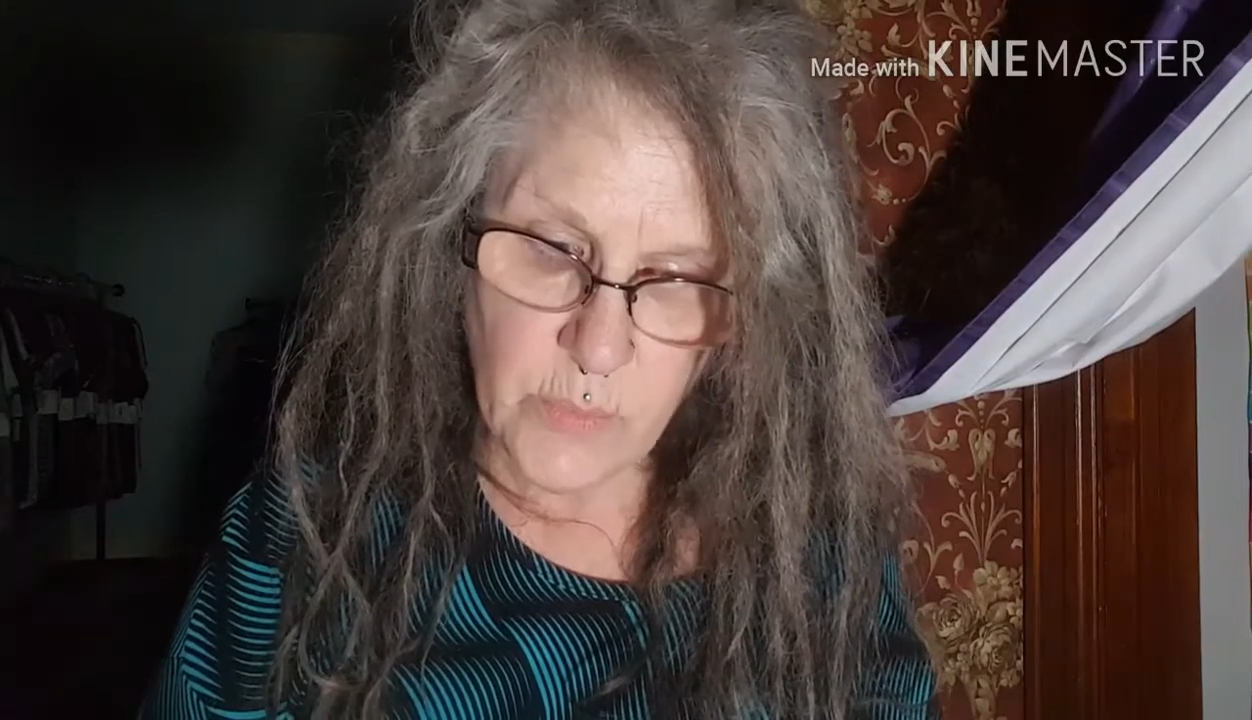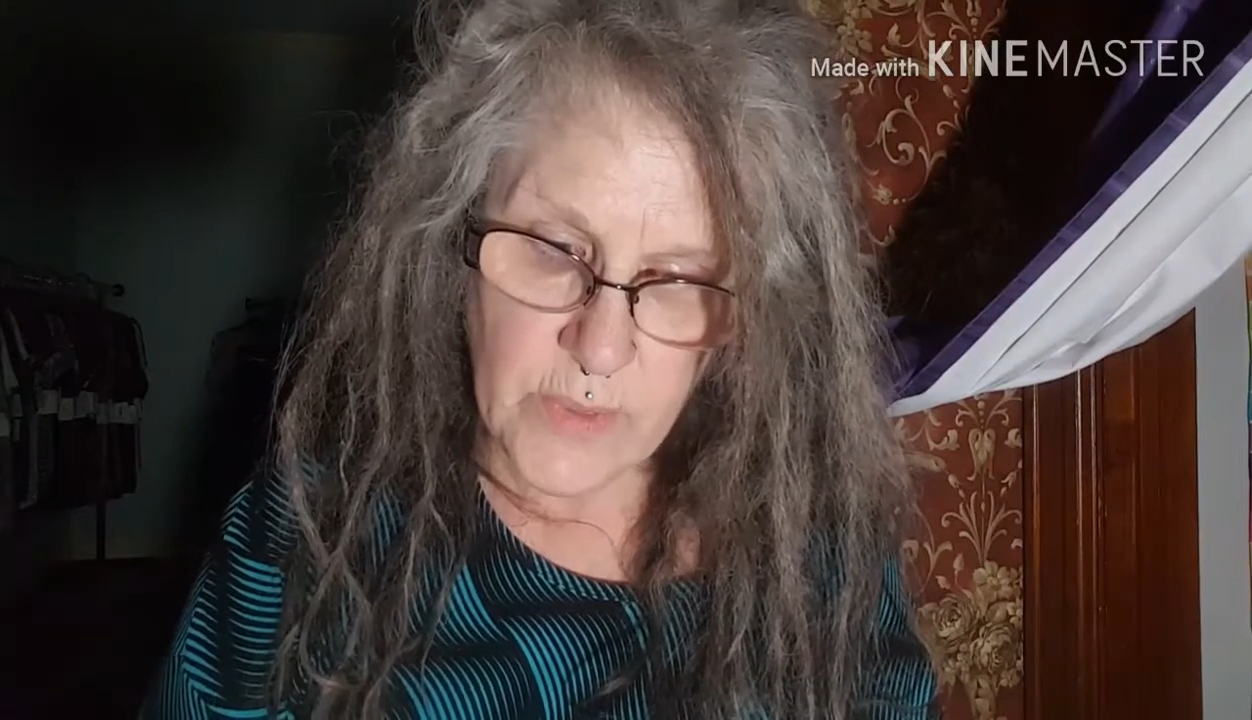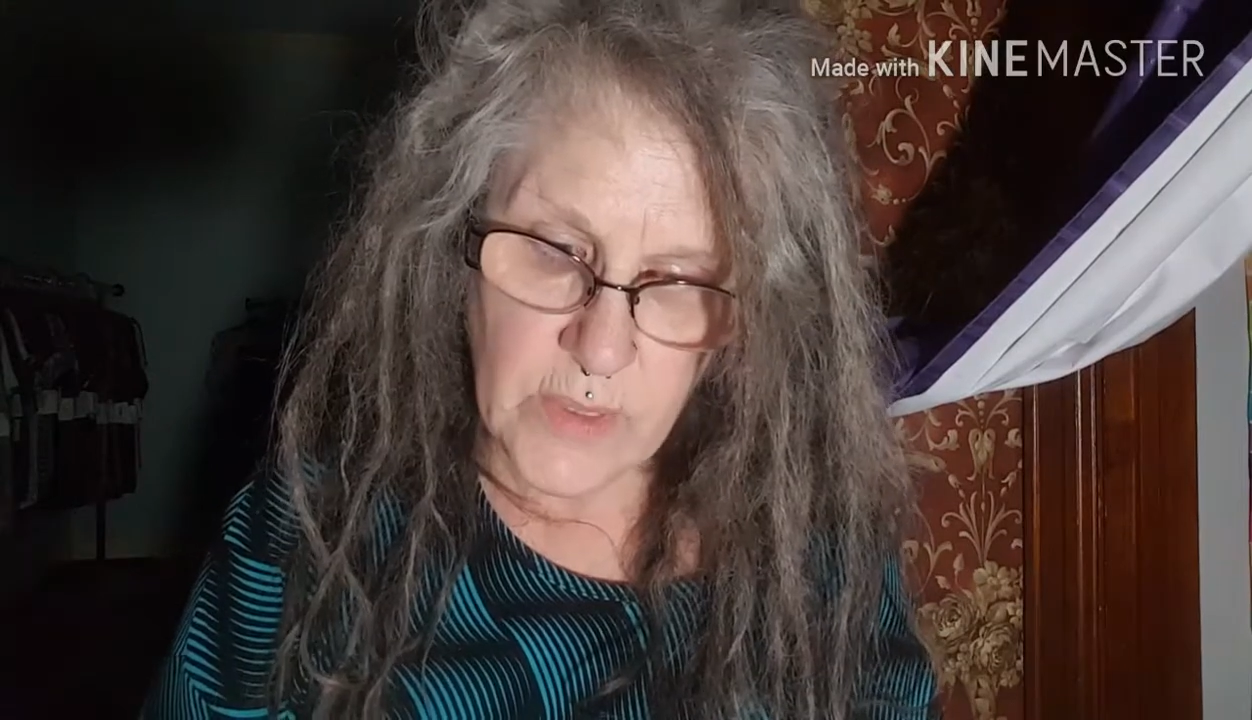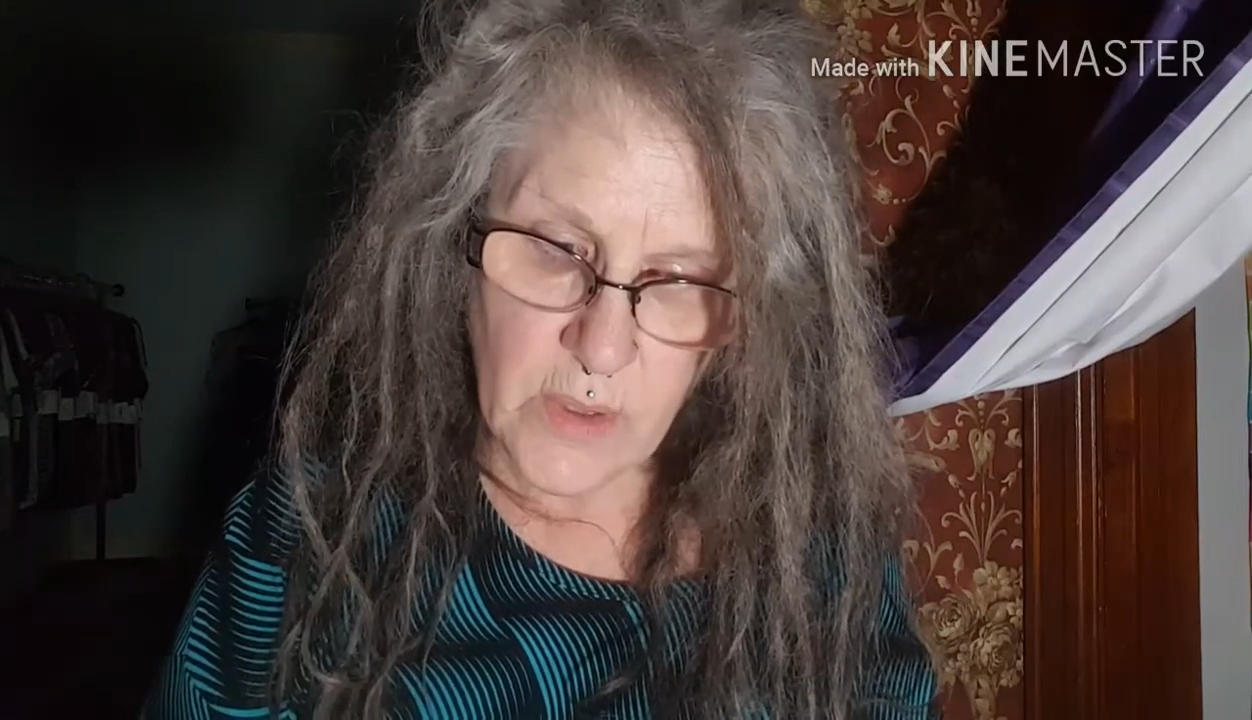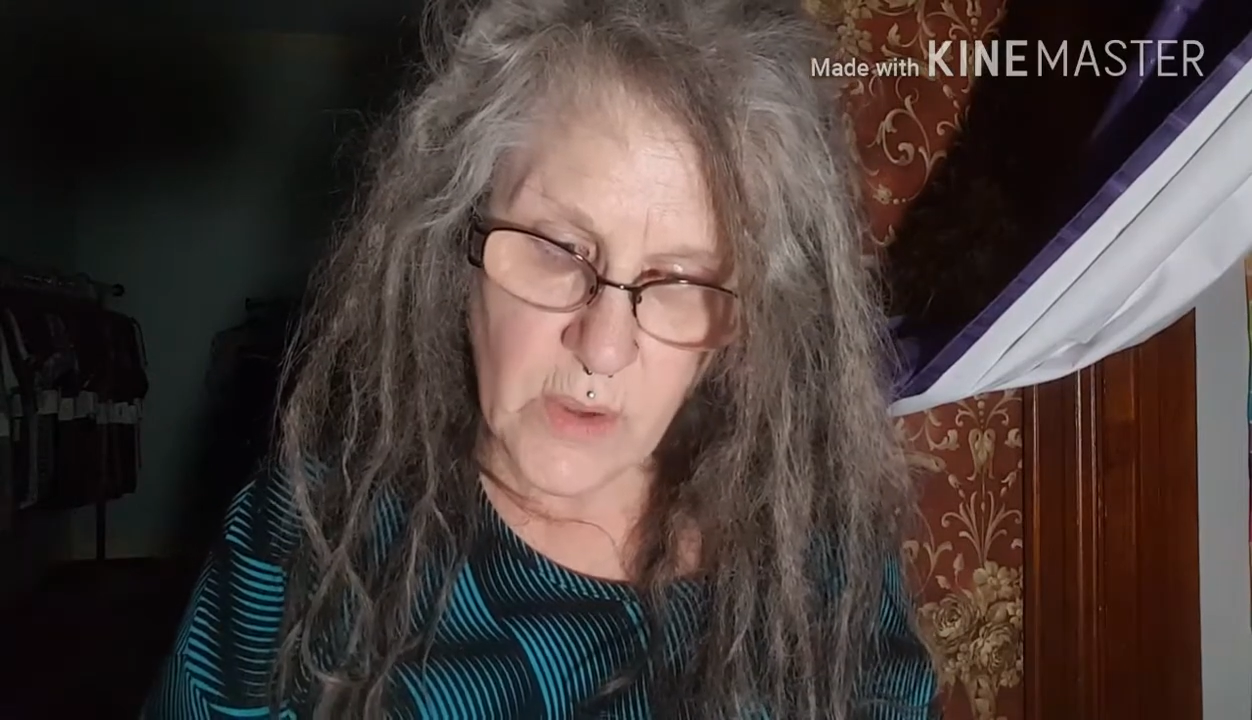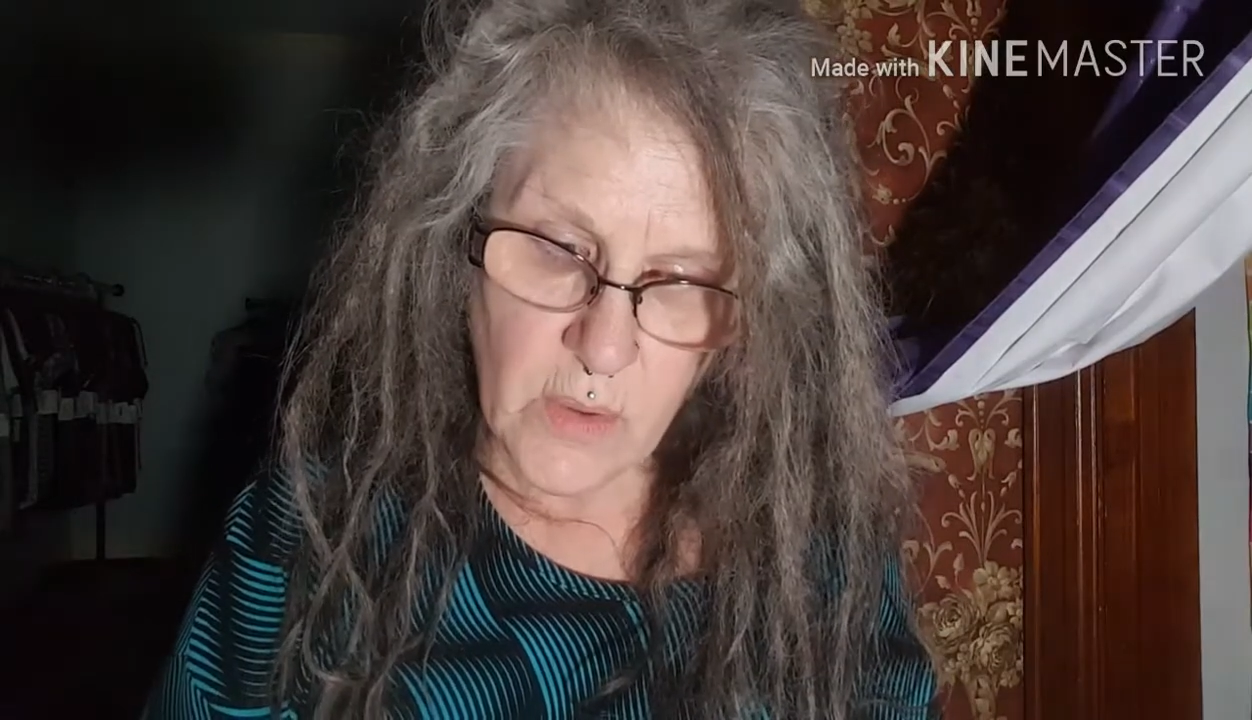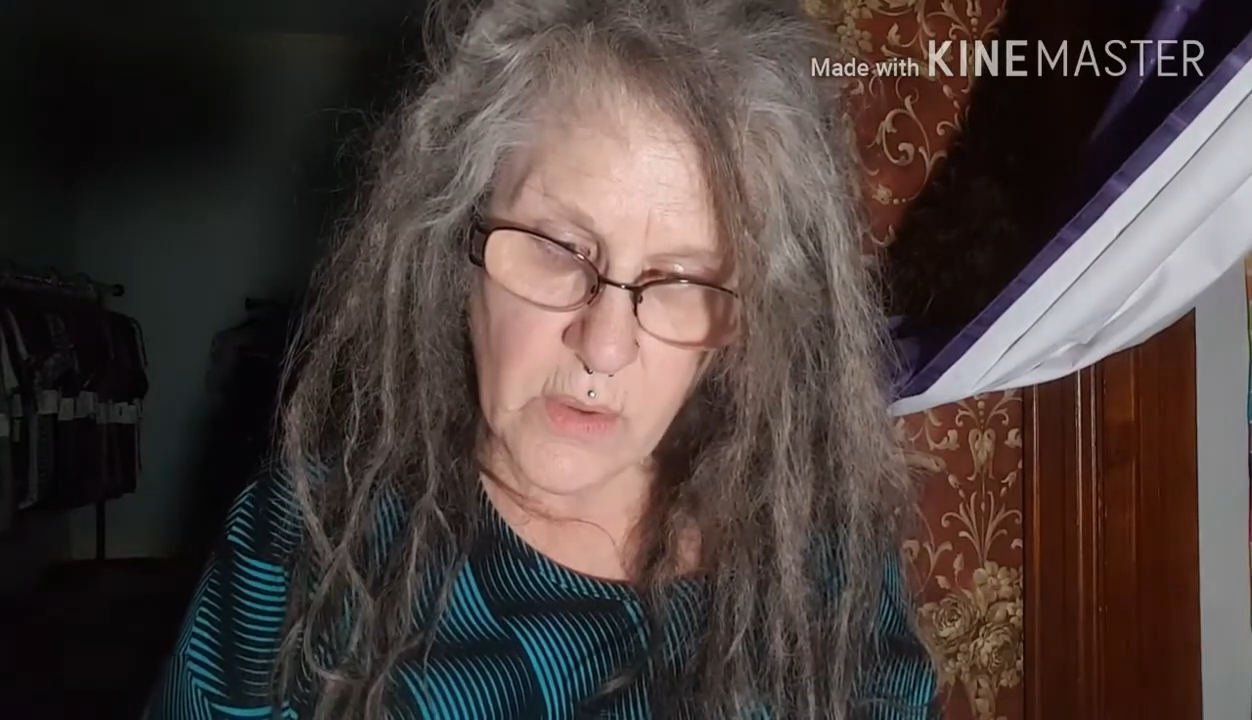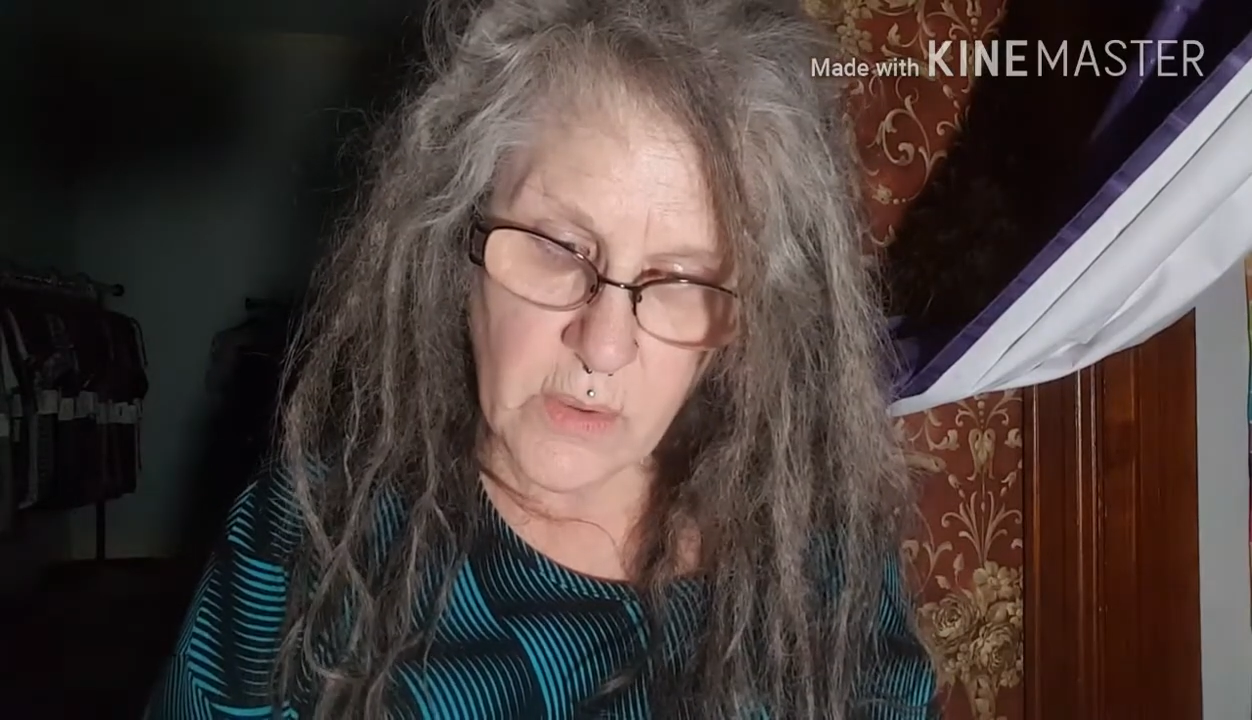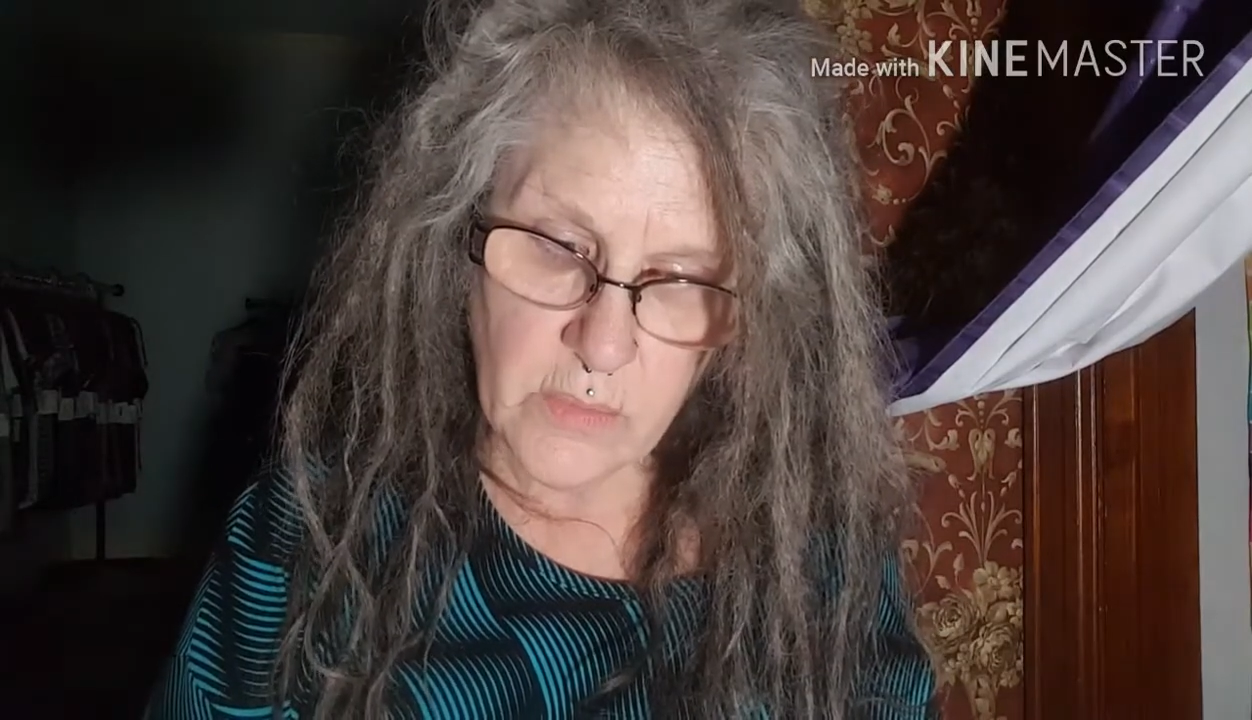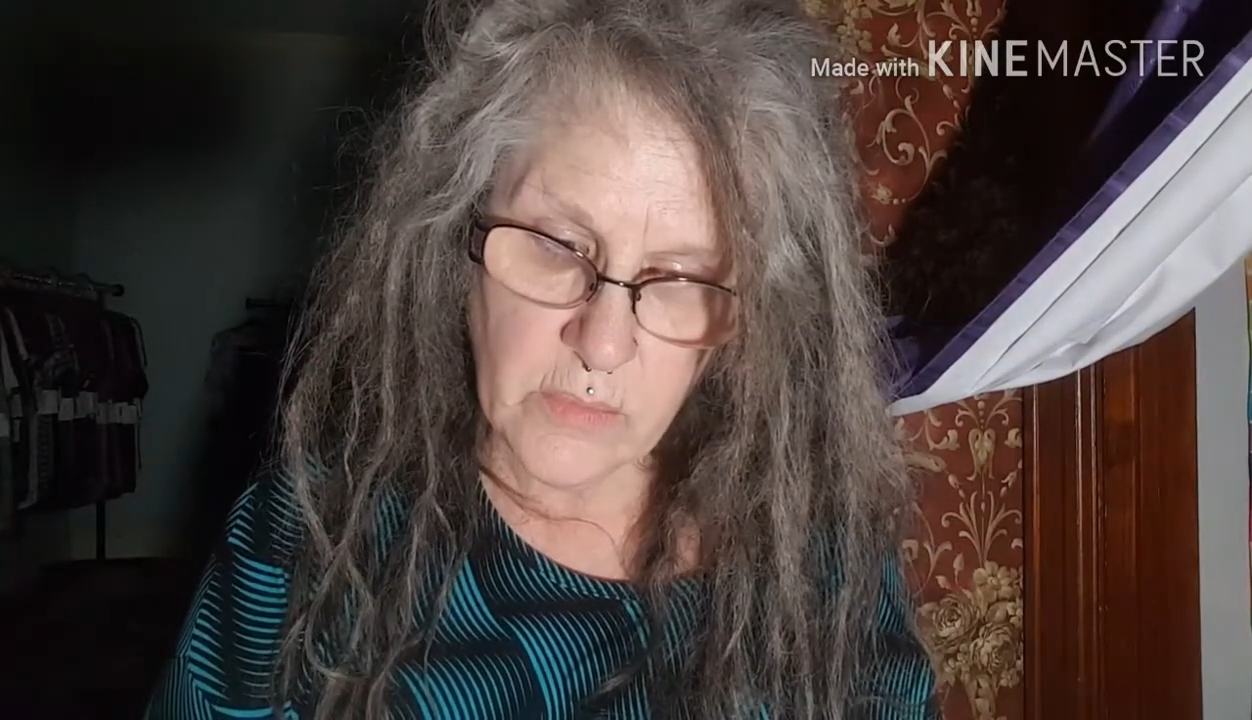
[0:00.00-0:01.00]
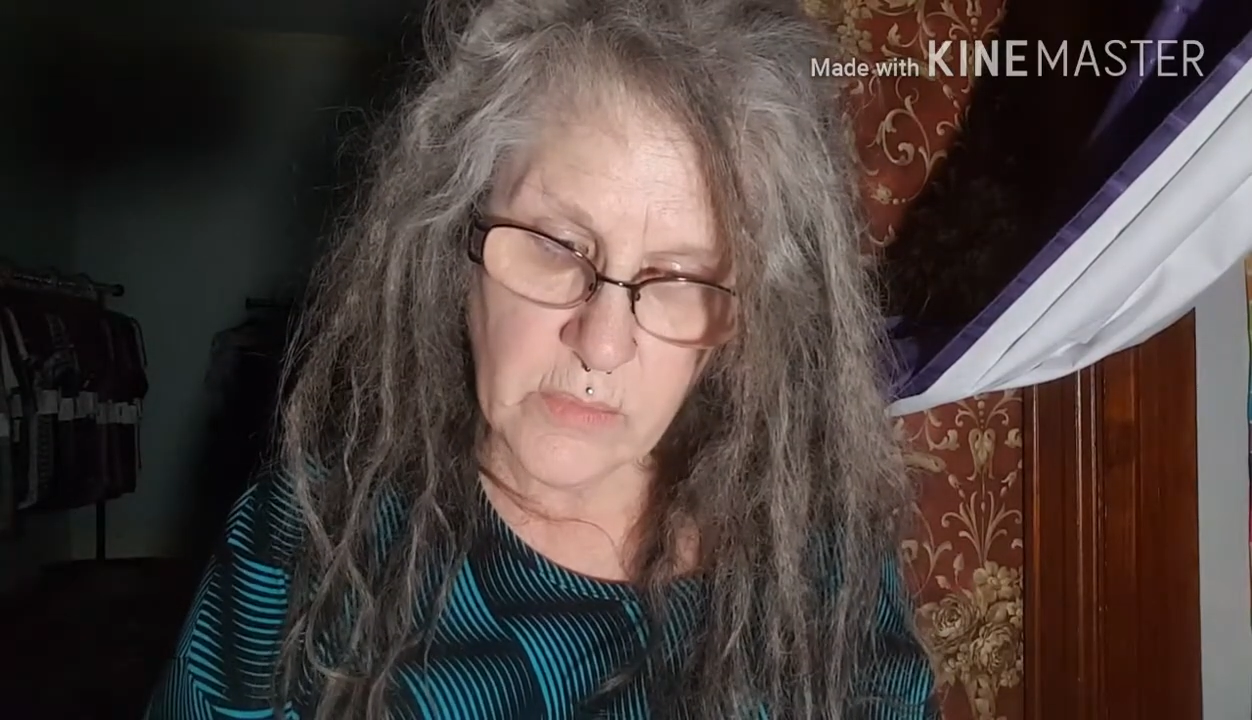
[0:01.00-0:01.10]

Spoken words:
we are,